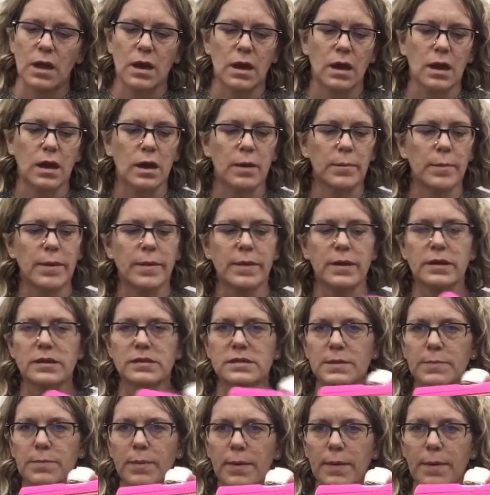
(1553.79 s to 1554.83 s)
Um, and then a
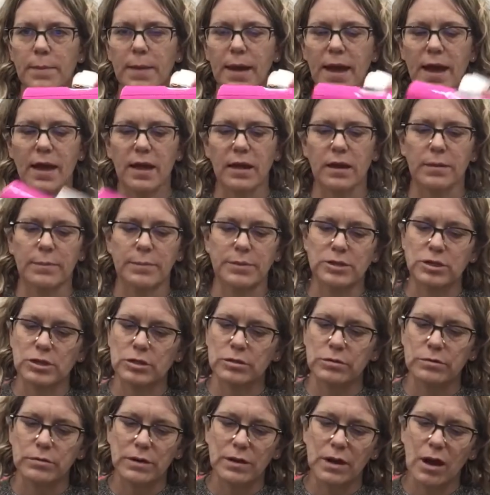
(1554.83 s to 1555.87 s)
zip on the back. But
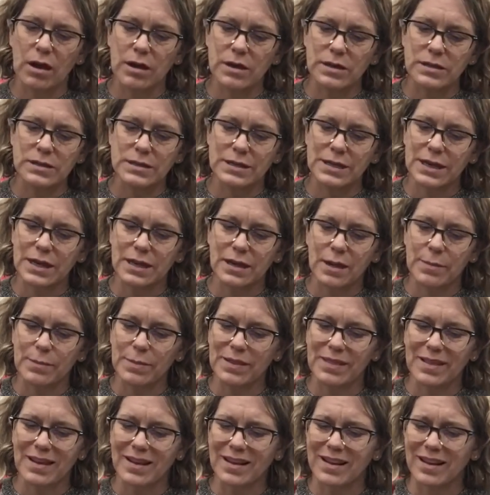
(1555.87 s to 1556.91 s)
you honestly cannot
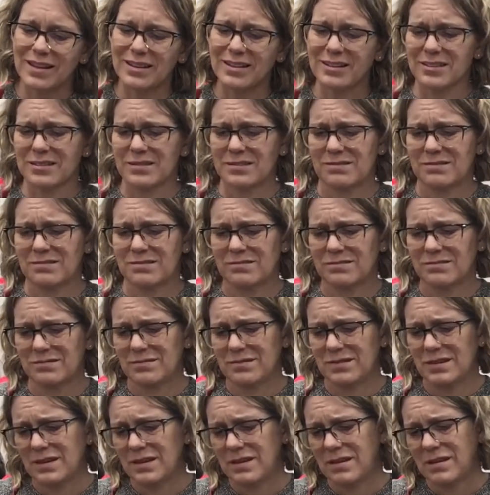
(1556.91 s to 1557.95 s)
beat that color.
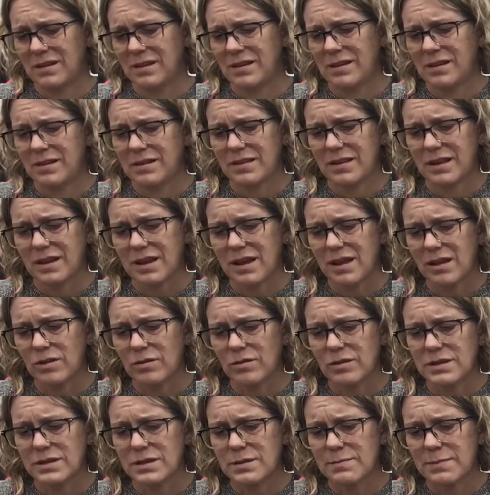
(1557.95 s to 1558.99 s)
That color
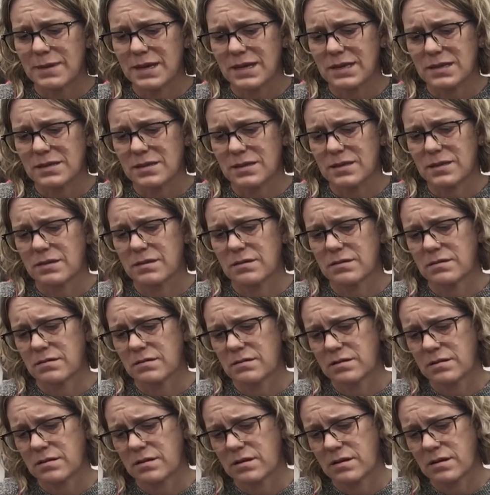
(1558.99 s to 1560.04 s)
is amazing.
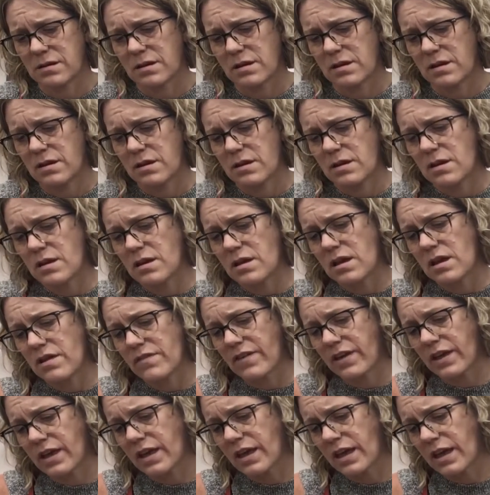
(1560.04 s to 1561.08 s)
If
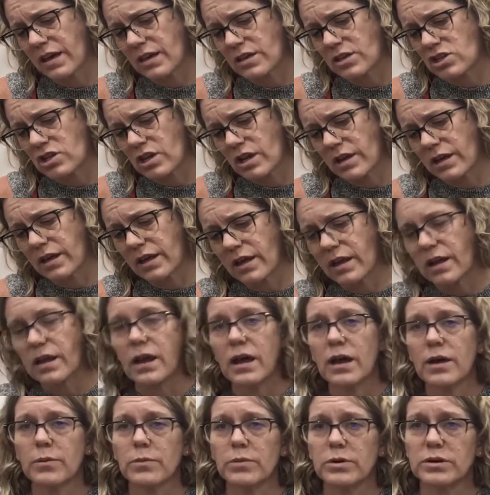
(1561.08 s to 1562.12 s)
I could get it shut again,
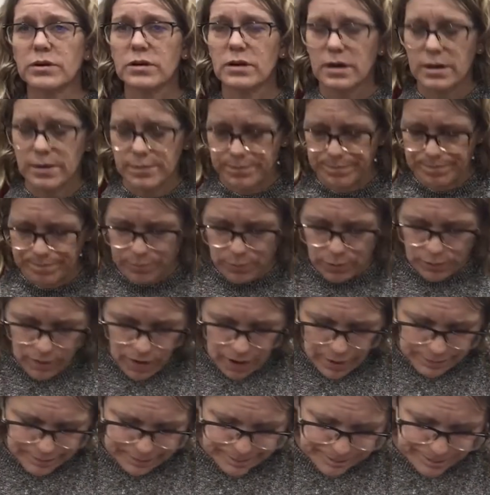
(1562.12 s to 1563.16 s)
I would um, move
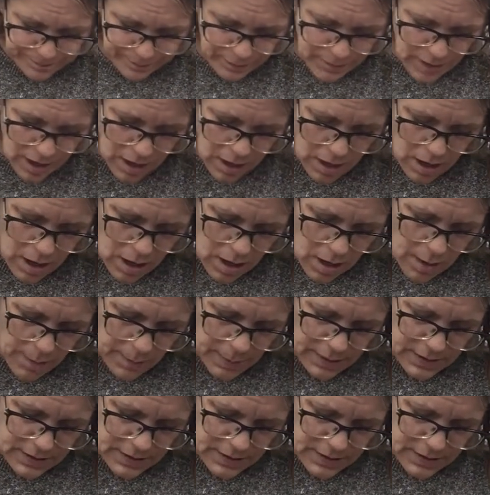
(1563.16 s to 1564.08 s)
on. But